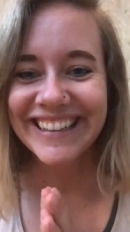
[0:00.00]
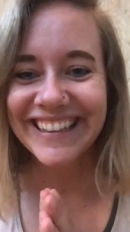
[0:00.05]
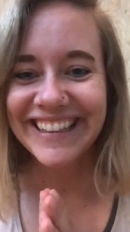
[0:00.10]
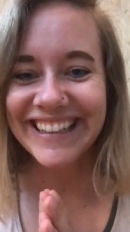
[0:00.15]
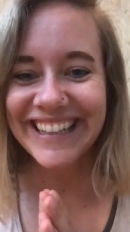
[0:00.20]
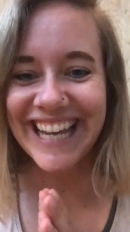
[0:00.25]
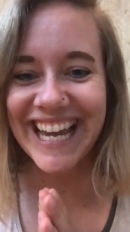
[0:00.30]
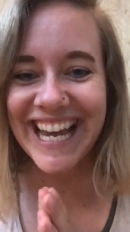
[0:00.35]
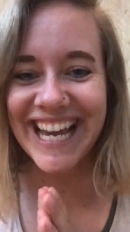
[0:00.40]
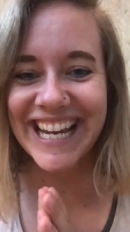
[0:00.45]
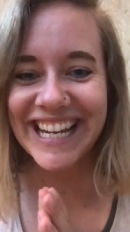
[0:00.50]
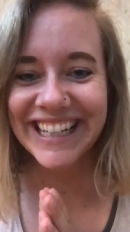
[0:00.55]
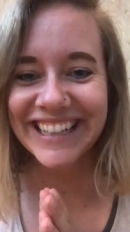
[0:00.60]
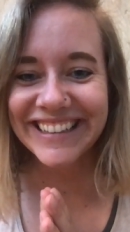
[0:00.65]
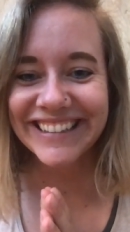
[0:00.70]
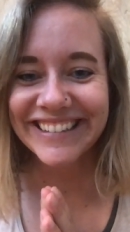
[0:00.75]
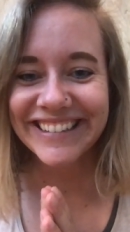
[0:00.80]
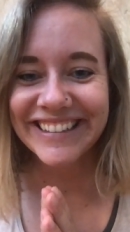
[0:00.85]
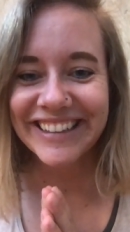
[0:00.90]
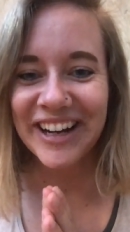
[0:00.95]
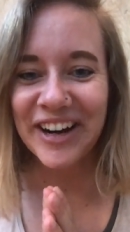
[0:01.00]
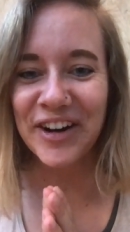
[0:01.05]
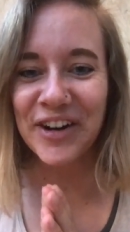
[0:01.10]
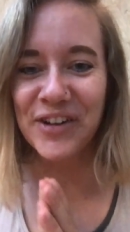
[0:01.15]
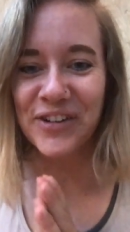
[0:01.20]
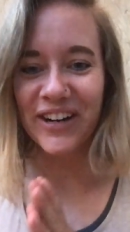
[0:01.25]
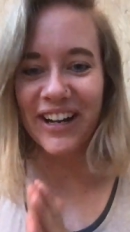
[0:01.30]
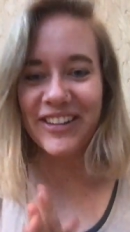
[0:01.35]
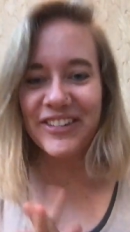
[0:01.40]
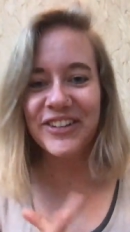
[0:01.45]
yay.
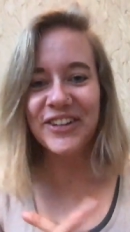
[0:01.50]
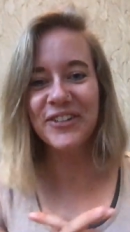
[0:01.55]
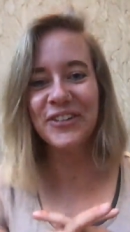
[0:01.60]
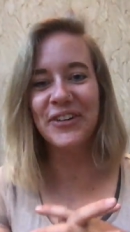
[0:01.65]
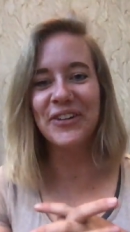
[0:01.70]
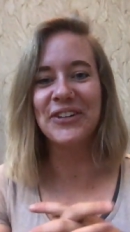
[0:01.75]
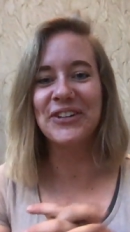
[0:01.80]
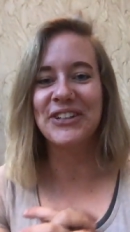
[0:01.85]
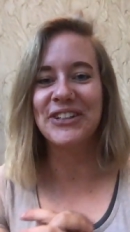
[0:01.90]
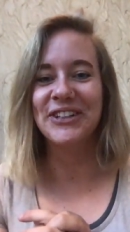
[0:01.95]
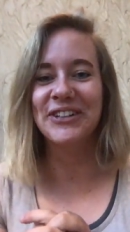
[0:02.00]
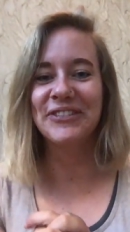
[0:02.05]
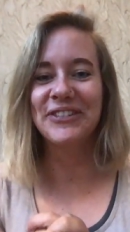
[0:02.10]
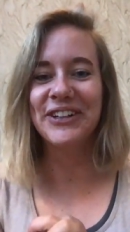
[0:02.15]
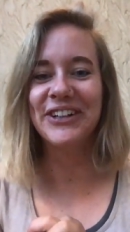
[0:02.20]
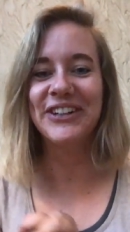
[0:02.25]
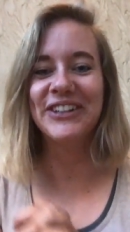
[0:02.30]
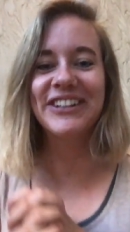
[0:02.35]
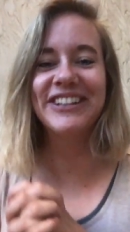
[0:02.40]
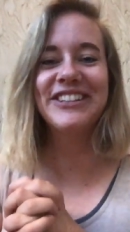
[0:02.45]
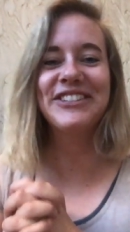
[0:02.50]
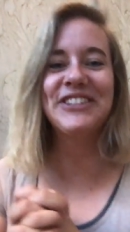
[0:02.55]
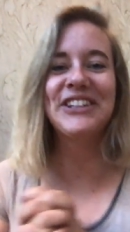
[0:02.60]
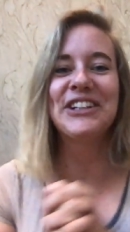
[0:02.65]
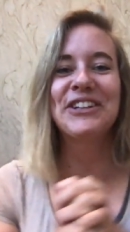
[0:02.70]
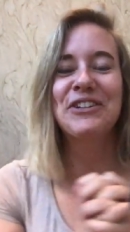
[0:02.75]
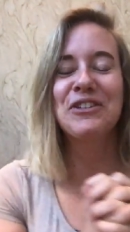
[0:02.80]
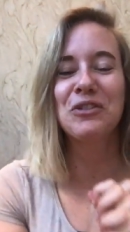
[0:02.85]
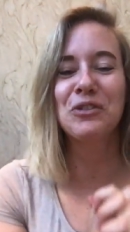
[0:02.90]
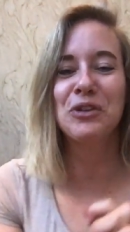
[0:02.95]
Oh, that's so awesome. Oh, it's really
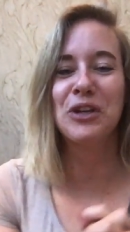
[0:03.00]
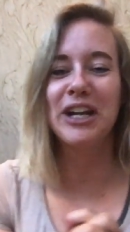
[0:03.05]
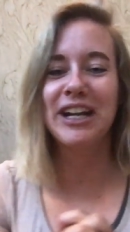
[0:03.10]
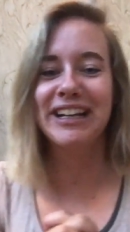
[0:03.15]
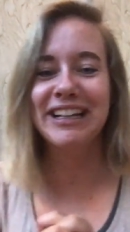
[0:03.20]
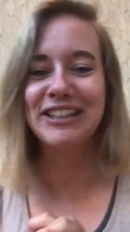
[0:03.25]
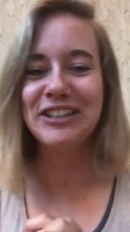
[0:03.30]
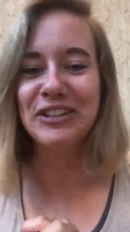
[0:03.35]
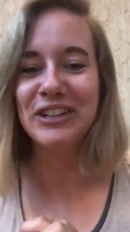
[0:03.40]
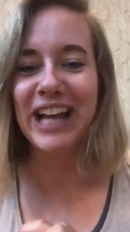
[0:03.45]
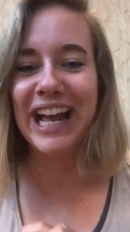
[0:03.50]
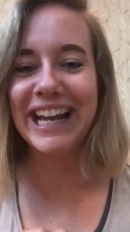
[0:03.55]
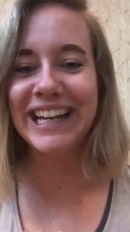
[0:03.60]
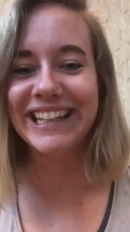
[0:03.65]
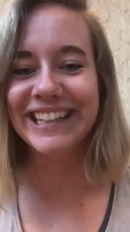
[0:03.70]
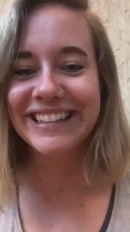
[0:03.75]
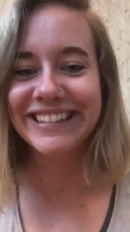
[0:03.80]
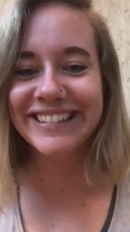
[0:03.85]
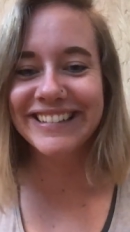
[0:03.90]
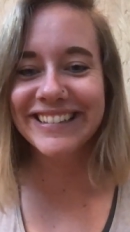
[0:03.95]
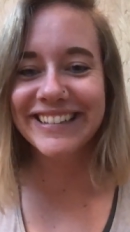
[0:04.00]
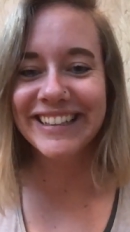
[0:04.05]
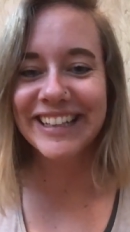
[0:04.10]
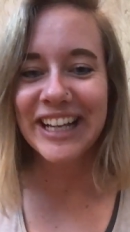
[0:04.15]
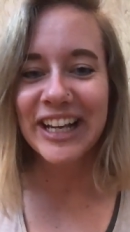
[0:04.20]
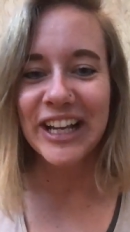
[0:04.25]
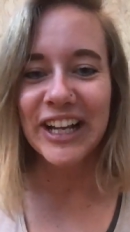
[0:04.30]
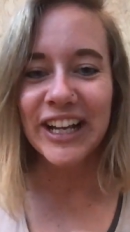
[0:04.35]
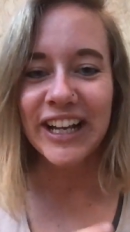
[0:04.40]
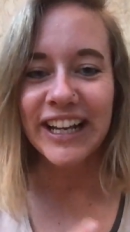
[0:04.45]
cool to hear that you like it.
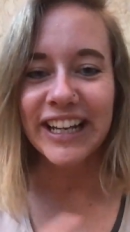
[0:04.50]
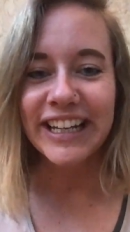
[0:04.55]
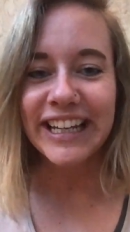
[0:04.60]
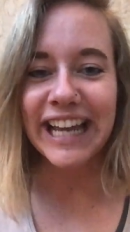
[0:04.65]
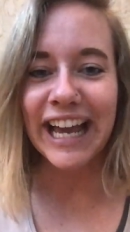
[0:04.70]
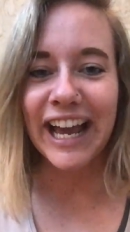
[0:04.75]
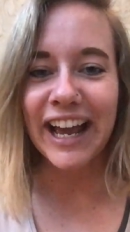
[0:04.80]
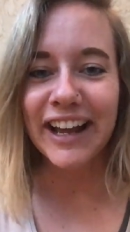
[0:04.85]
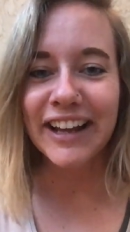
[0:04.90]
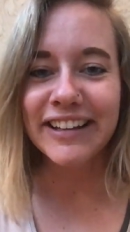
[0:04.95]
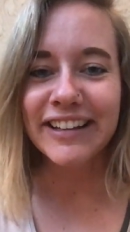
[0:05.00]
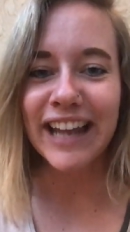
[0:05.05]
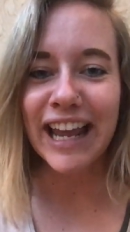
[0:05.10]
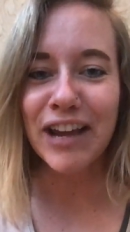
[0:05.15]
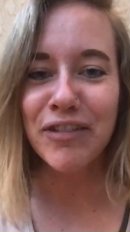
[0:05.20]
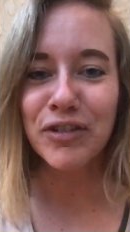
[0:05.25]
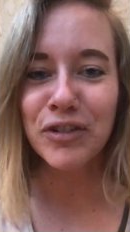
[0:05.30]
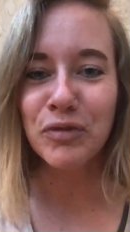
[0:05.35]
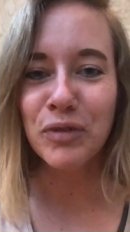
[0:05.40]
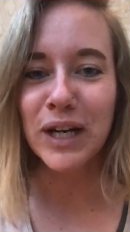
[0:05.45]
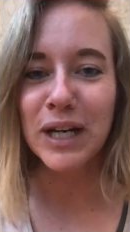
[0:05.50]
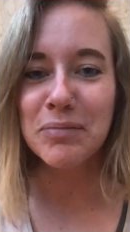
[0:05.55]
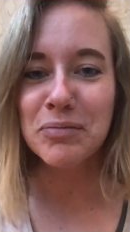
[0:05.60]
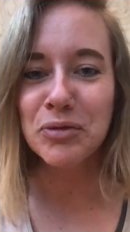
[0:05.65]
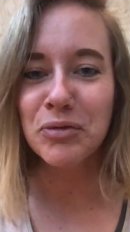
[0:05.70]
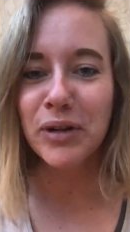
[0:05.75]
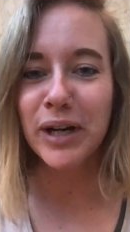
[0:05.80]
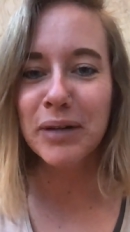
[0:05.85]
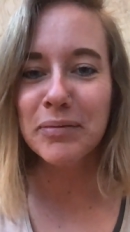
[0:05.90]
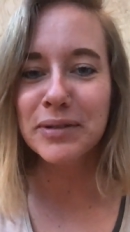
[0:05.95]
Yeah, David
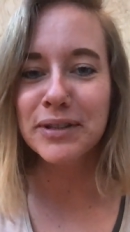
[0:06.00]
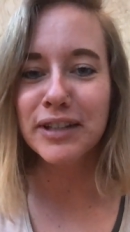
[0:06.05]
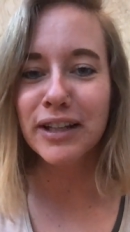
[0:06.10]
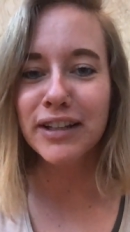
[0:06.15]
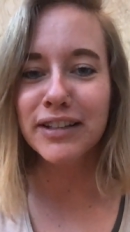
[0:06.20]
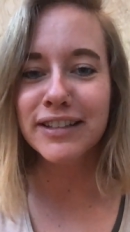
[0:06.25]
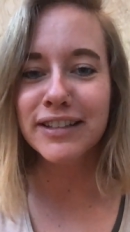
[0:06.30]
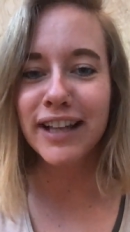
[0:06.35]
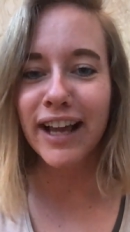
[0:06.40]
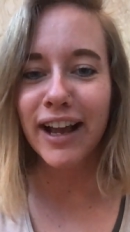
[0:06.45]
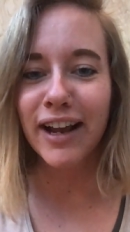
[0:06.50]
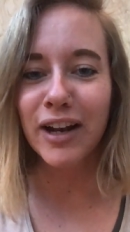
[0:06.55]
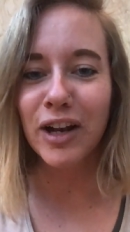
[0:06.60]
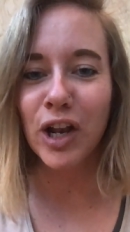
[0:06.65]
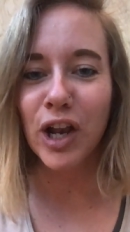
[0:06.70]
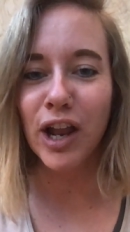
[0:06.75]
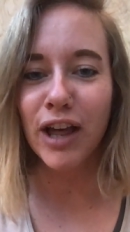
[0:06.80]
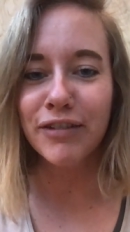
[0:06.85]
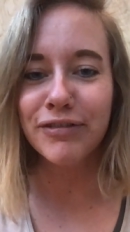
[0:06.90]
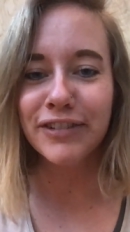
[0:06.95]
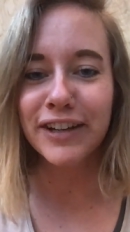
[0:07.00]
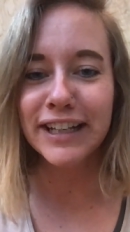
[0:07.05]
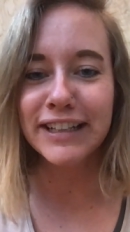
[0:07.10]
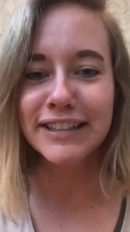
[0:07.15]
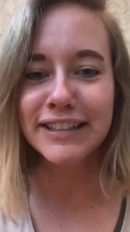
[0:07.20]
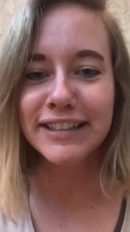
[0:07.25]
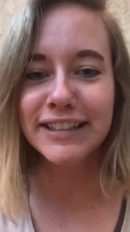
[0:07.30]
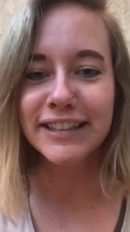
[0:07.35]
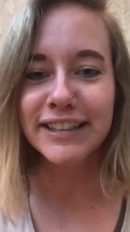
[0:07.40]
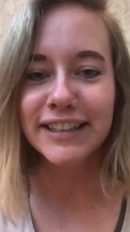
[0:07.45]
Williams says love
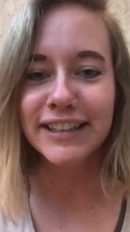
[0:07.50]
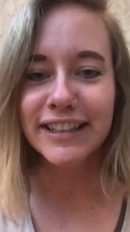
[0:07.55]
it.